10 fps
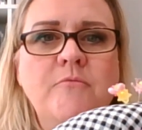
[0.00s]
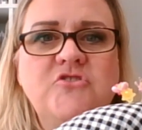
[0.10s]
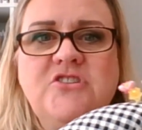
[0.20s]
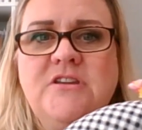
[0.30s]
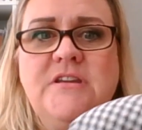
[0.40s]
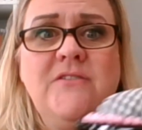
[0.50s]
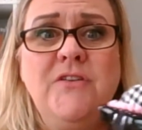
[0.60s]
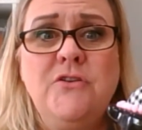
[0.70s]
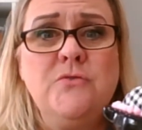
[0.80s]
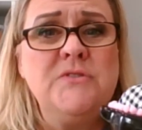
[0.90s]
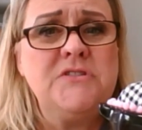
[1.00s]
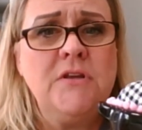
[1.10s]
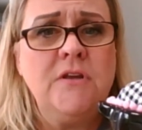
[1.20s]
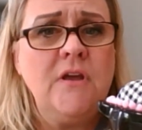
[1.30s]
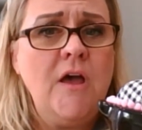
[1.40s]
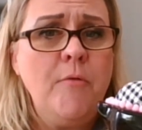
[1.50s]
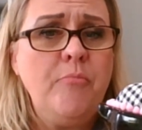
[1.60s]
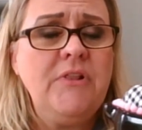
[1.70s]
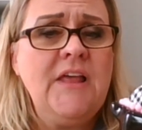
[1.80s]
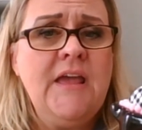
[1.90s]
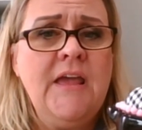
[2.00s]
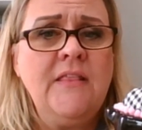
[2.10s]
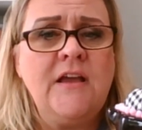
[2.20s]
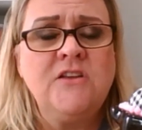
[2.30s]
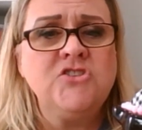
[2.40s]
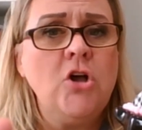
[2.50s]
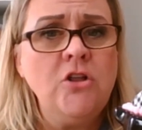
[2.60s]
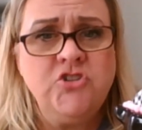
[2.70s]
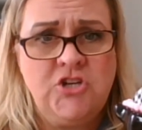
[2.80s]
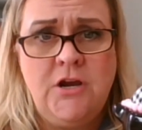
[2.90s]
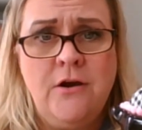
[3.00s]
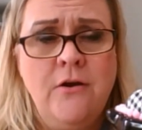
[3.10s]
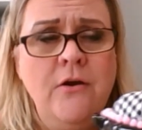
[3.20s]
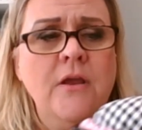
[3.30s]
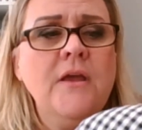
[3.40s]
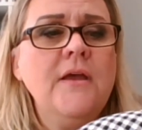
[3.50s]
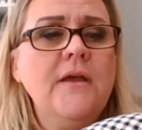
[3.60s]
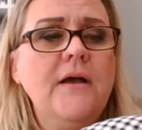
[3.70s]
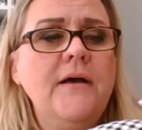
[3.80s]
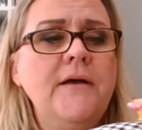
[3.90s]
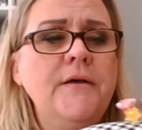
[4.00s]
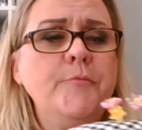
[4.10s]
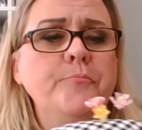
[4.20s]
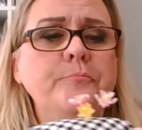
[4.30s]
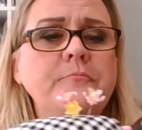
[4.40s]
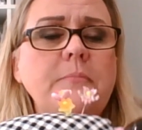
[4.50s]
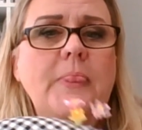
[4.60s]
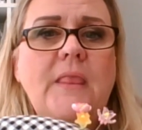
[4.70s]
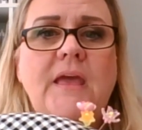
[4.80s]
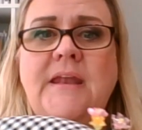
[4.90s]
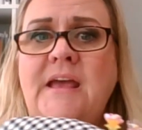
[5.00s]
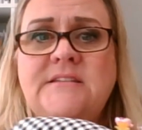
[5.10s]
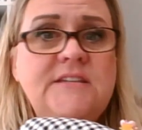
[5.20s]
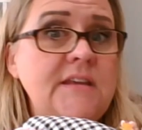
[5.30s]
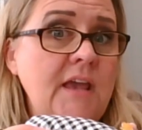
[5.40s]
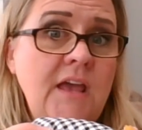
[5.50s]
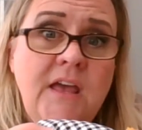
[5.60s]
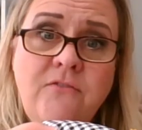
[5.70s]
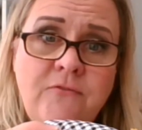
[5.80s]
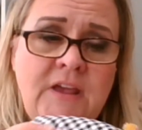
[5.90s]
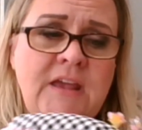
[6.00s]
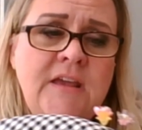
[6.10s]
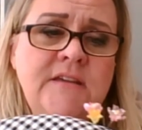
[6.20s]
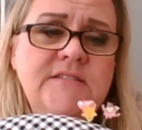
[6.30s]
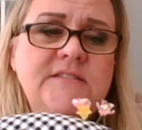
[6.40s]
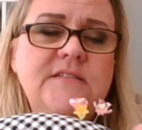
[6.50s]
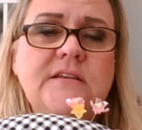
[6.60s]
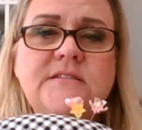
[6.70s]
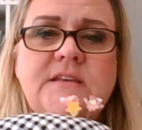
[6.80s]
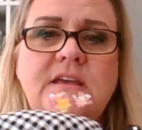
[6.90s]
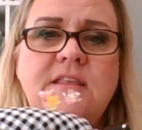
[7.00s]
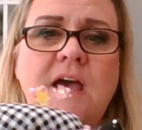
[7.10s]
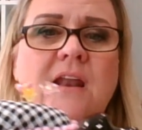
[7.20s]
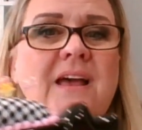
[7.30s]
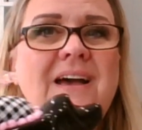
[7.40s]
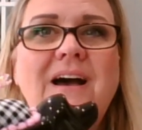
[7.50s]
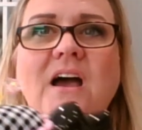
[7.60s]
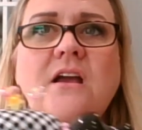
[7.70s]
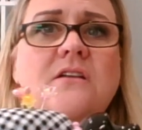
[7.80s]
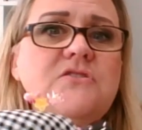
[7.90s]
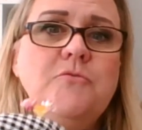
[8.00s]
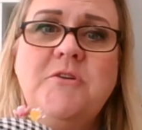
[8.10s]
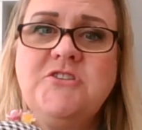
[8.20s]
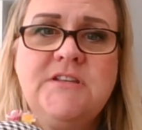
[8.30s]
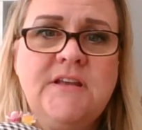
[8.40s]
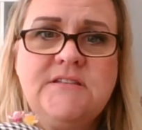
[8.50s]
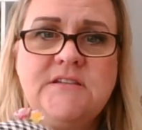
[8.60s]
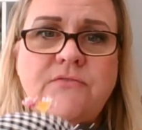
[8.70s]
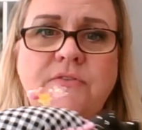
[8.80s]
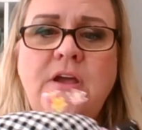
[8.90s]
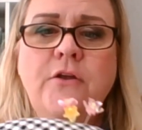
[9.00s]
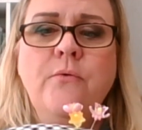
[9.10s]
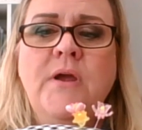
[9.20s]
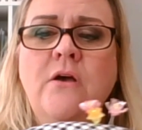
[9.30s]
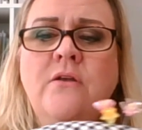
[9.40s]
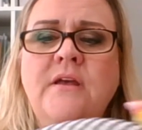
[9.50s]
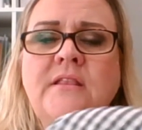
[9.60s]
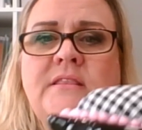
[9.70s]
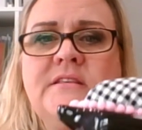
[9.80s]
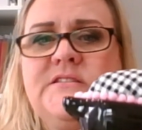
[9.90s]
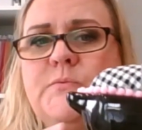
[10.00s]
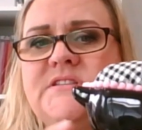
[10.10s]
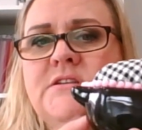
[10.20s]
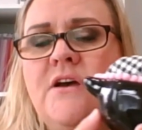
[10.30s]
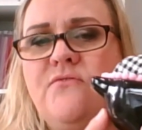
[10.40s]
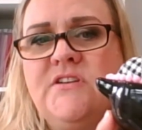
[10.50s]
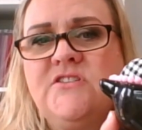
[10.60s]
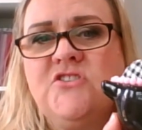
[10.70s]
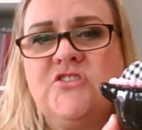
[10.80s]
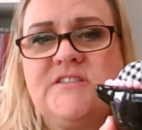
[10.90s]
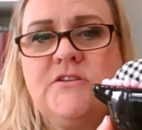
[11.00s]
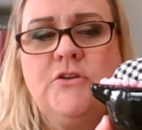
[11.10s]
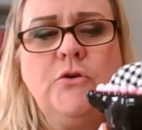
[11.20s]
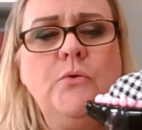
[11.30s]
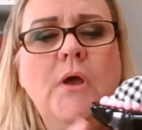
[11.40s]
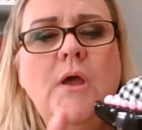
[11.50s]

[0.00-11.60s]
She even used a play, like a doll chair, an antique head vase, things like that. I got so much of that stuff lying around. And then this one's not vintage, it's new.